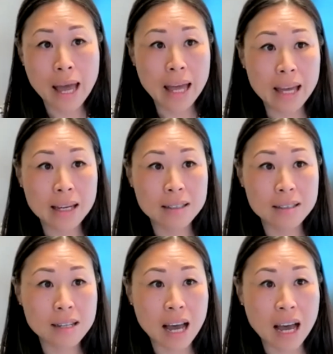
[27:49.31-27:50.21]

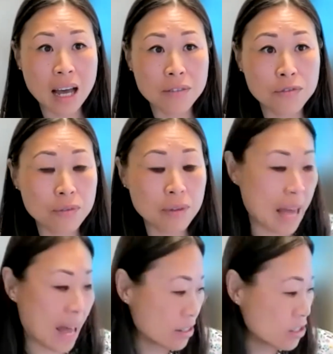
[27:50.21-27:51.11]
And I've
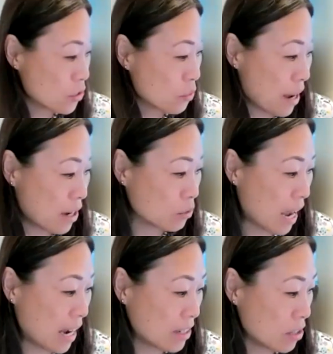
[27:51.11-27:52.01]
asked around,
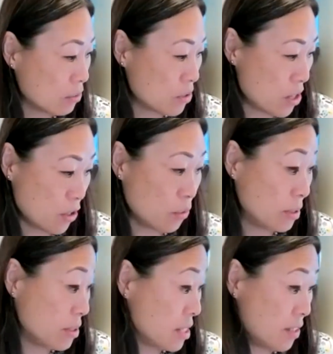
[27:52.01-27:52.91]
I don't know,
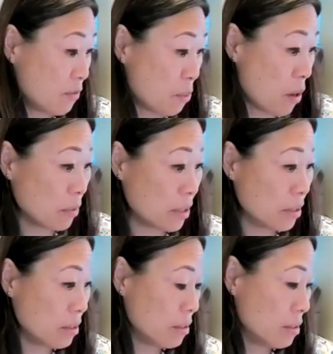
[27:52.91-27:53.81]
and Steve
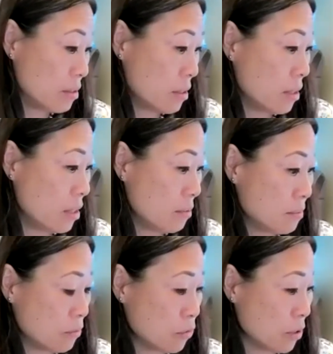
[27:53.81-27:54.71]
probably
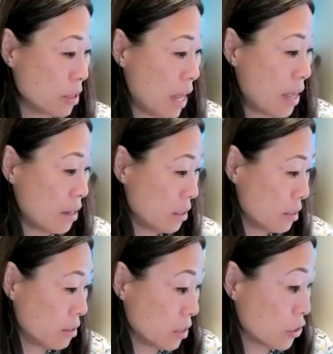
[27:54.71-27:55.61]
will
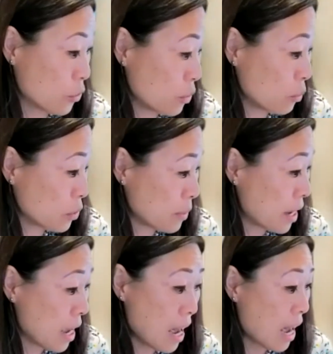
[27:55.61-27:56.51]
agree with me,